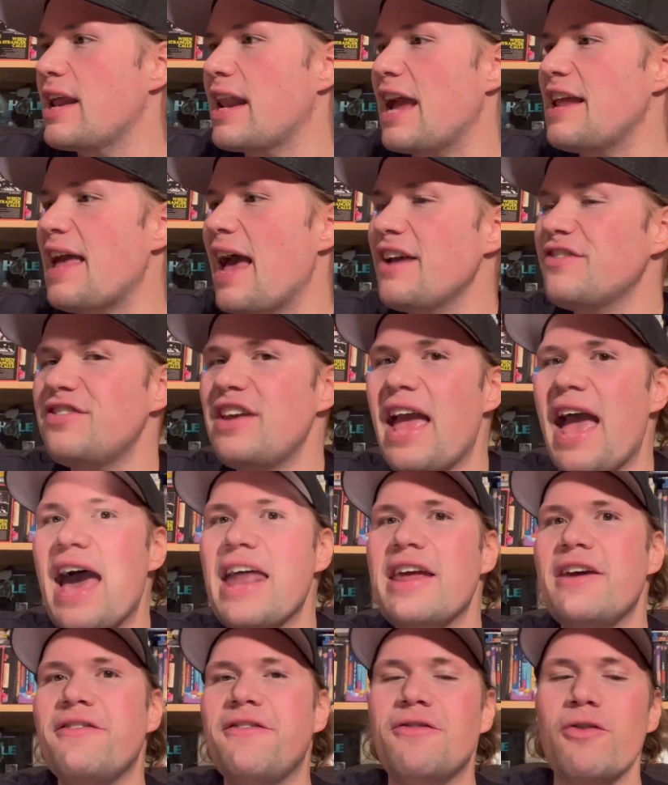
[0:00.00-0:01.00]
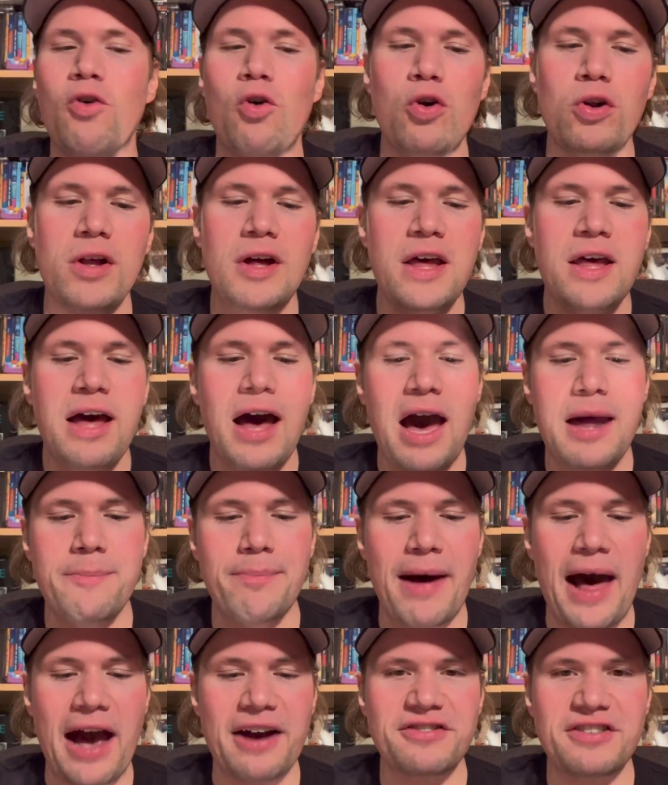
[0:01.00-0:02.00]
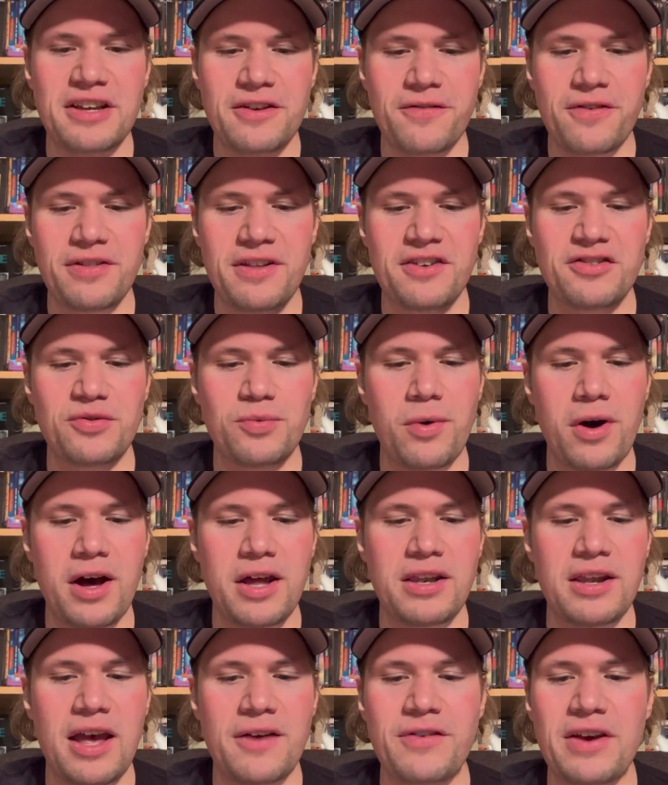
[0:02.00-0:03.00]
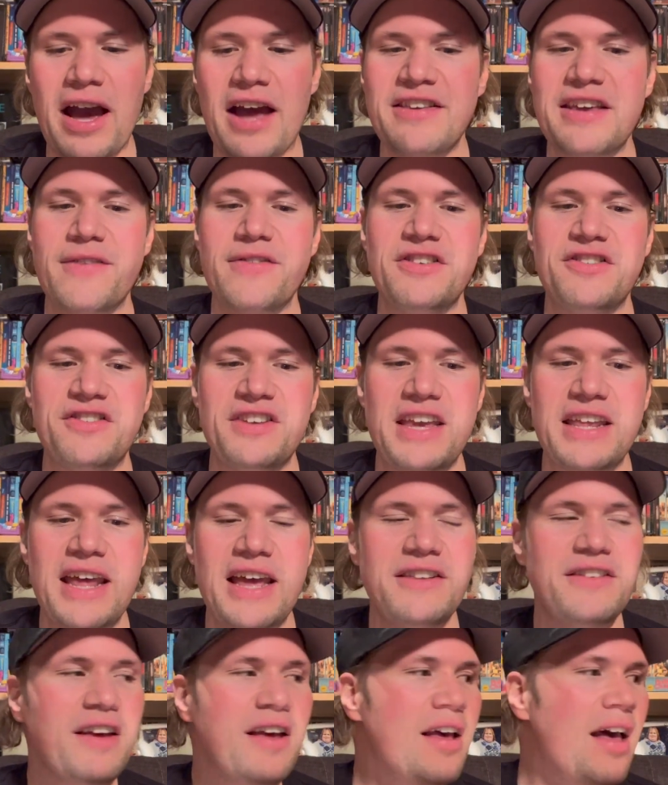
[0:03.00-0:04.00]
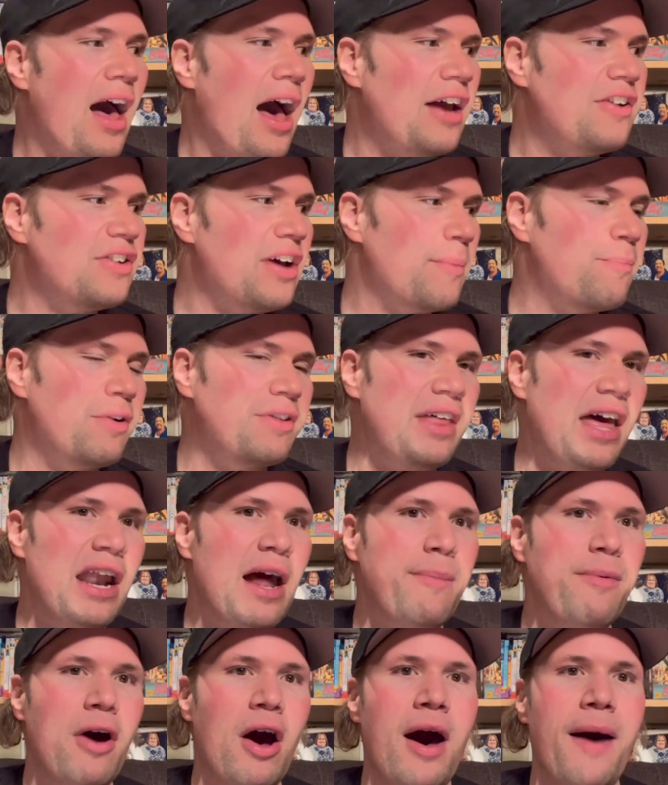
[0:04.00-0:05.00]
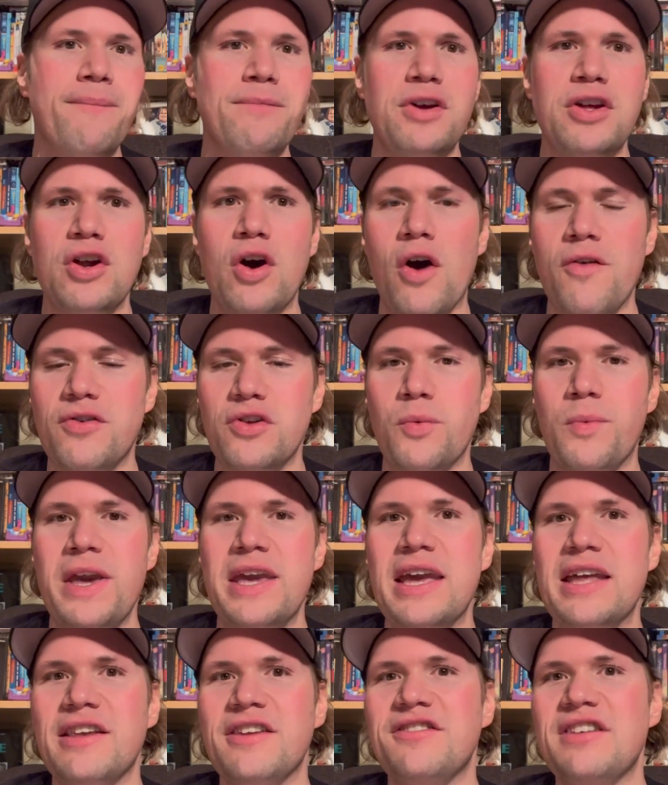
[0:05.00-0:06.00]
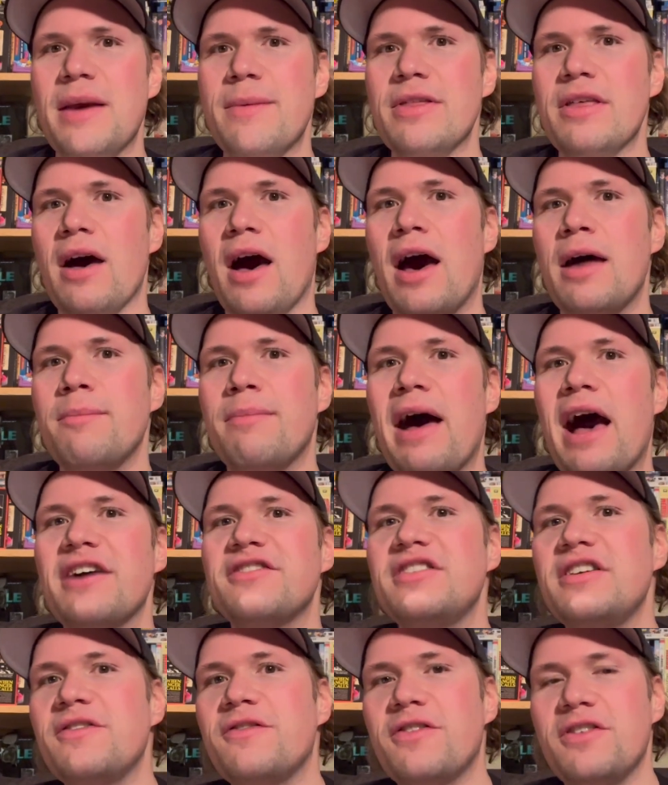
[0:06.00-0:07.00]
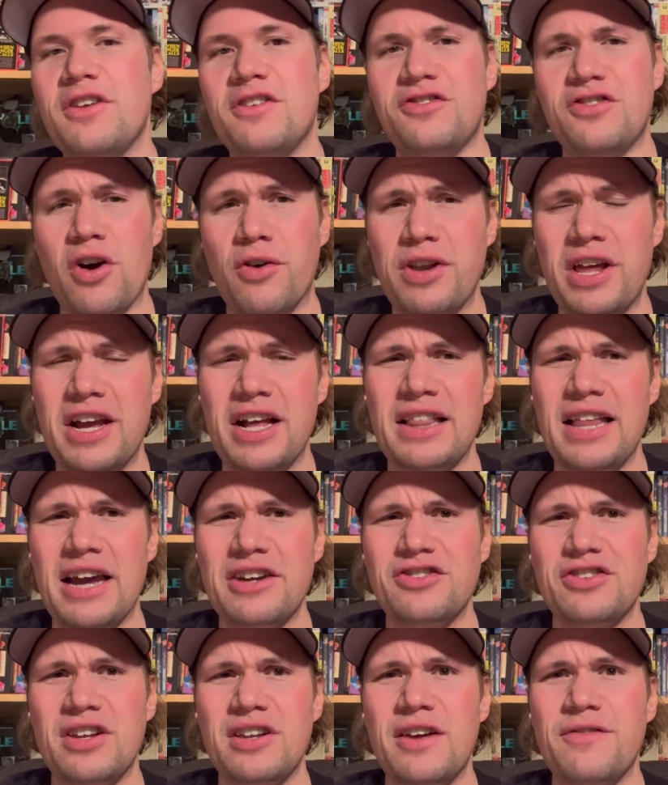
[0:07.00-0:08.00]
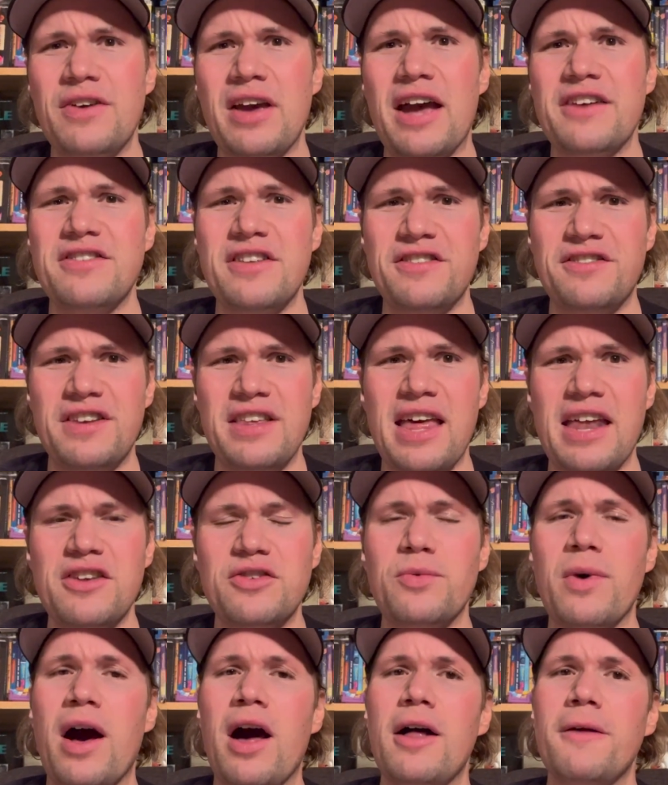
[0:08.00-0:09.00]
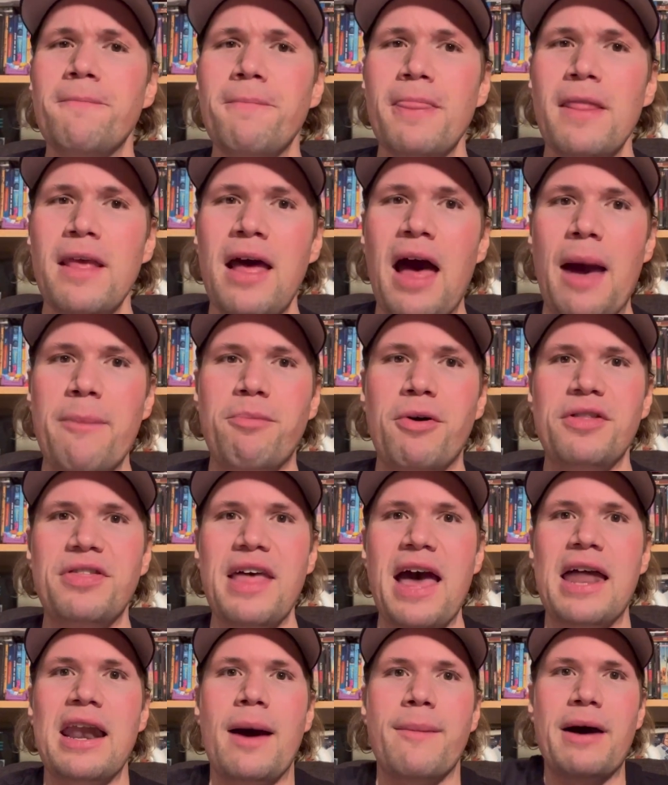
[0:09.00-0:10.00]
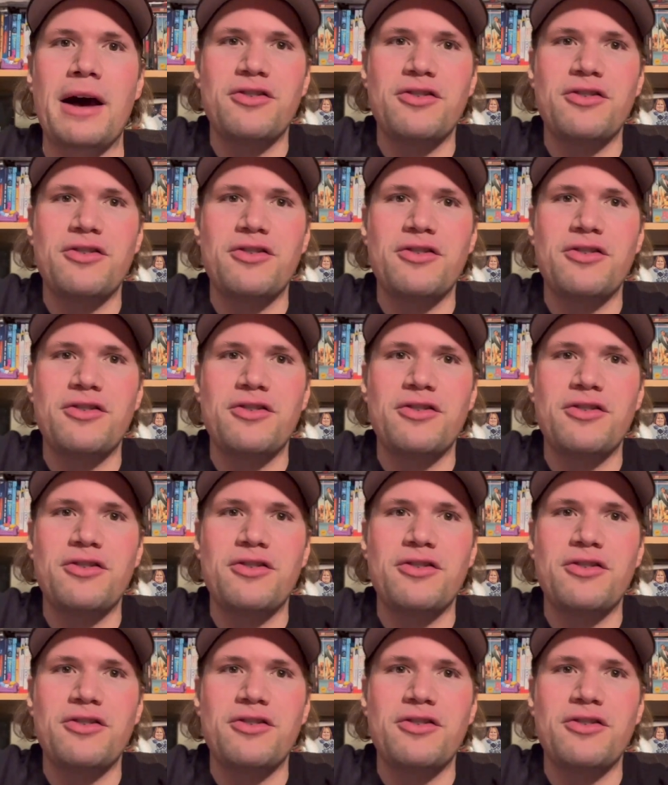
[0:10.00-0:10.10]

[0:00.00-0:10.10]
I actually had a full unboxing for this one. If you guys haven't seen it, I put that up, you know, over the weekend. The same with the unboxing for the Sony collection. If you guys didn't see that as well, I put that up.